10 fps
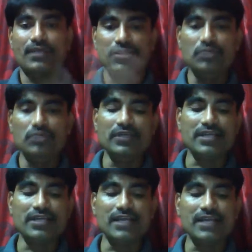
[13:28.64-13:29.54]
You will
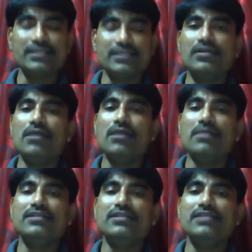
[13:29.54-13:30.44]
realize it by
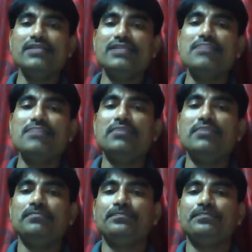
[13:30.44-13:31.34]
this example.
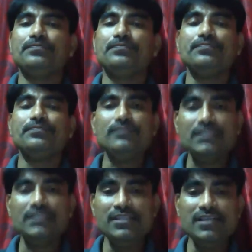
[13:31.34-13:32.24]

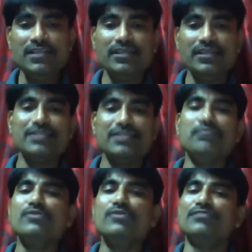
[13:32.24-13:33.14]
And these are the
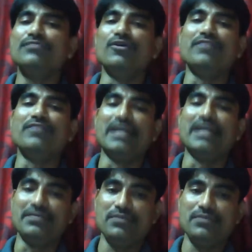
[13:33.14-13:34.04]
examples of non-finite
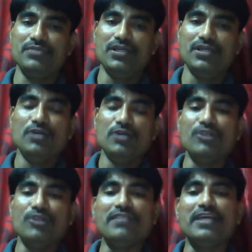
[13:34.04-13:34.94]
verbs.
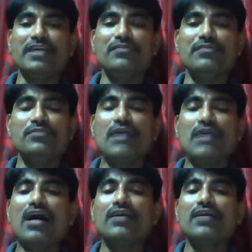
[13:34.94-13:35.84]
Non-finite verbs
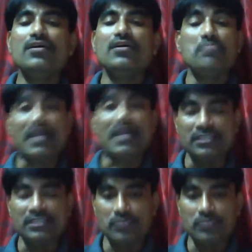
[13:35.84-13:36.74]
are
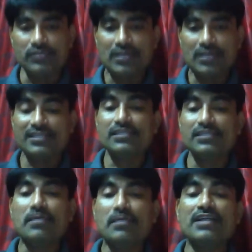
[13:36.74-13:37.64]
participles. As I said,
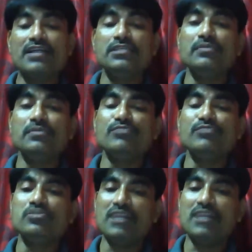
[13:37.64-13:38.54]
participles means
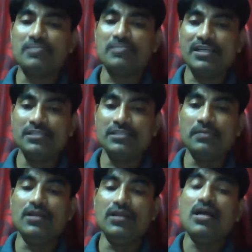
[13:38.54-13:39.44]
past participle
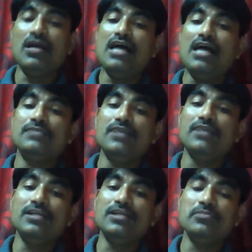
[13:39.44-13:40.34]
as well
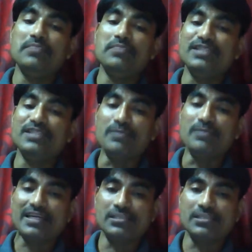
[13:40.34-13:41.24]
as present
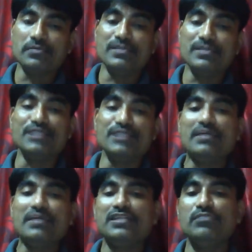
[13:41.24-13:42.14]
participle. Present
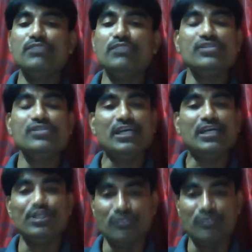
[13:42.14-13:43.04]
participle means ing
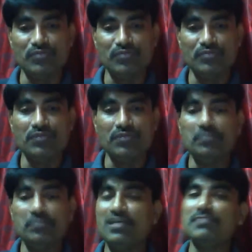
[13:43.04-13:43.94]
form of the verb.
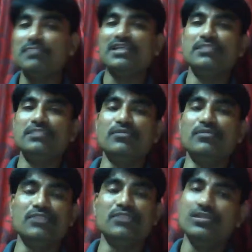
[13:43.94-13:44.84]
Past participle
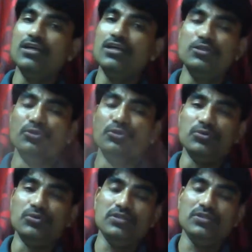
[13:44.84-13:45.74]
means,
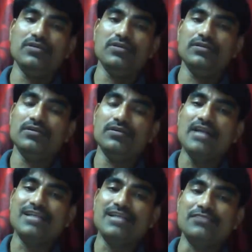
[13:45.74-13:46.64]
the
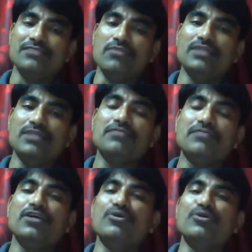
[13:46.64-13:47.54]
last form that we
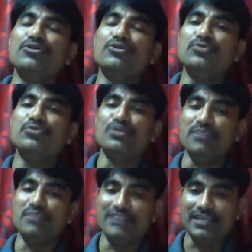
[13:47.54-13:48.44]
are going to use in
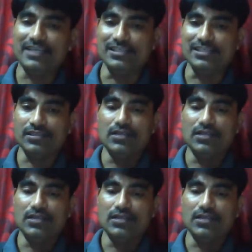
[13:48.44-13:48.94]
perfect tense.